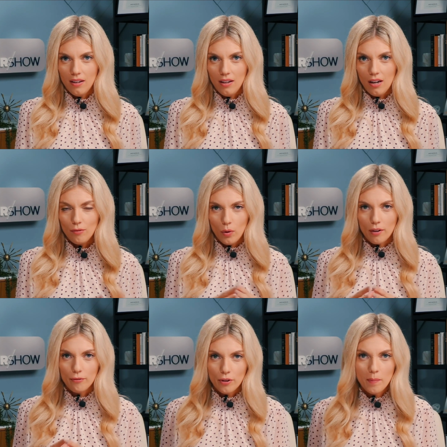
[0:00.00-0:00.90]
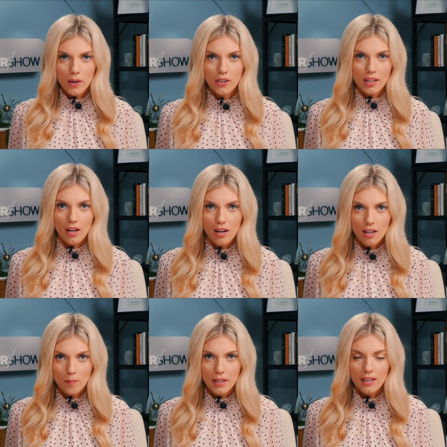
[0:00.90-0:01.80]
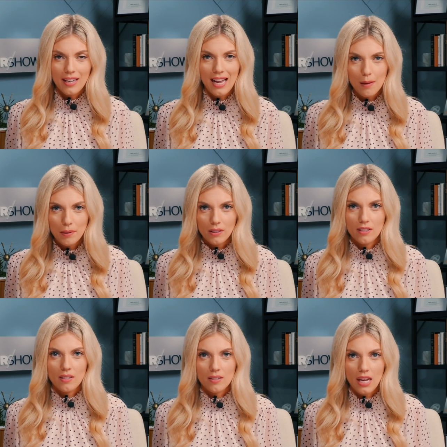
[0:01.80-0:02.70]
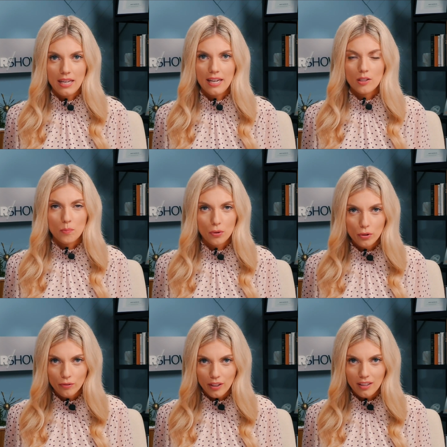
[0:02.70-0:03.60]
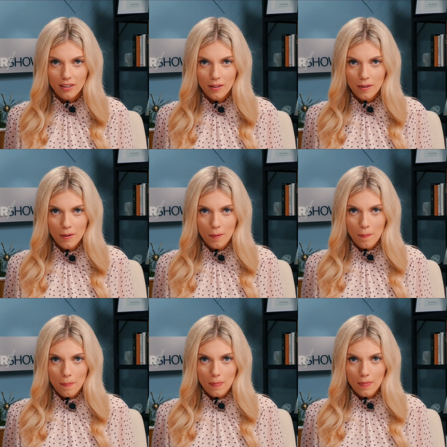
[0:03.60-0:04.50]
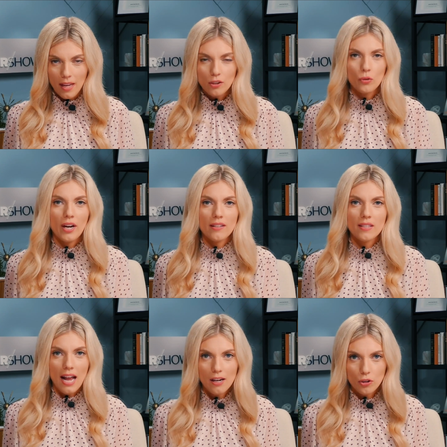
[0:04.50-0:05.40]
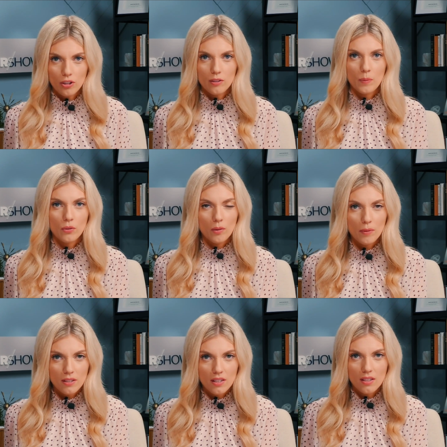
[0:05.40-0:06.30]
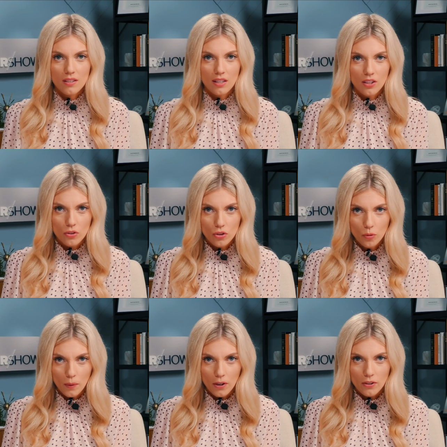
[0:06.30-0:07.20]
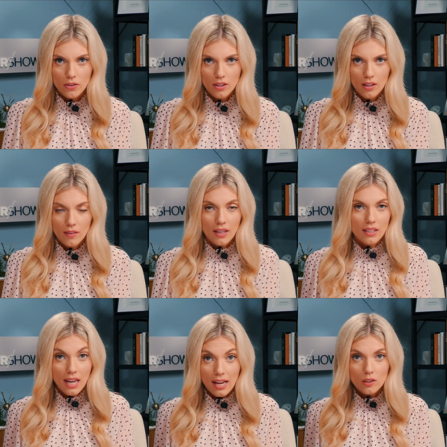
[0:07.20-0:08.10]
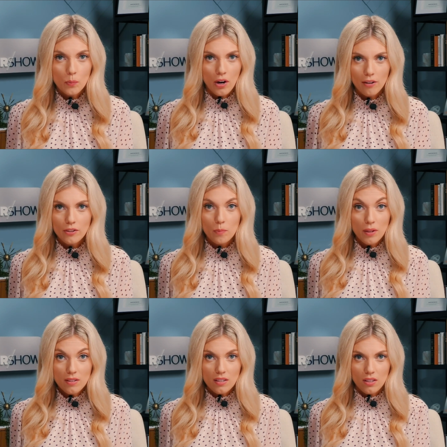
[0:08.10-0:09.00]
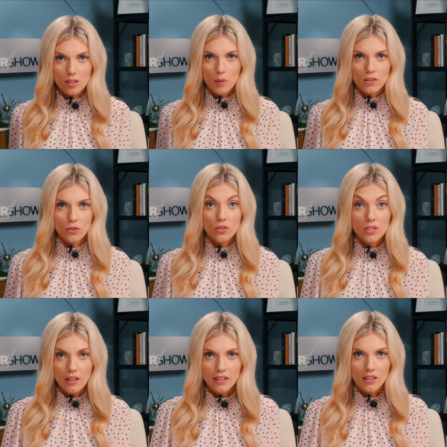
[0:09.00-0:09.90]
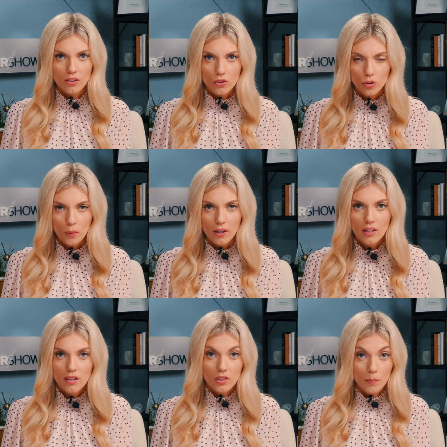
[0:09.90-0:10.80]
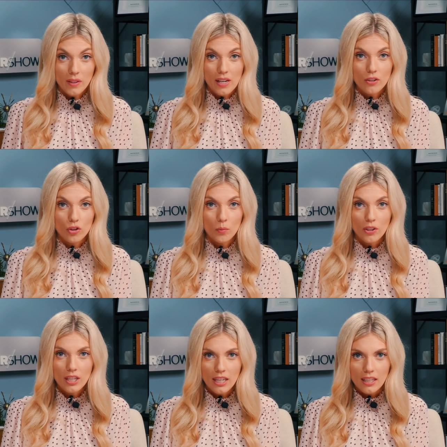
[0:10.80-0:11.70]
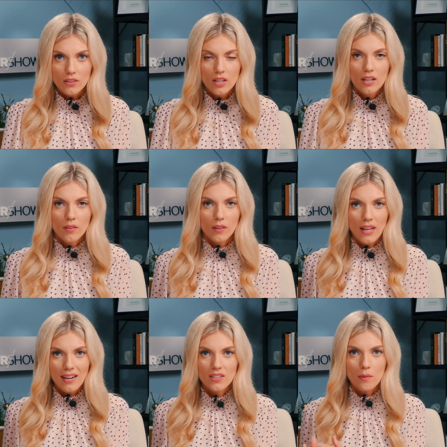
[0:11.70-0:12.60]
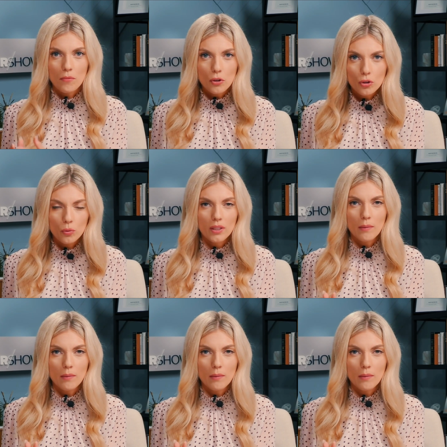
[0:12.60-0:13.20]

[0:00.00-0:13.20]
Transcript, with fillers: of what a free market economy and a capitalist society has proven that transactions between businesses and consumers that yes profits businesses because they're selling a consumer something that consumer needs that that is a mutually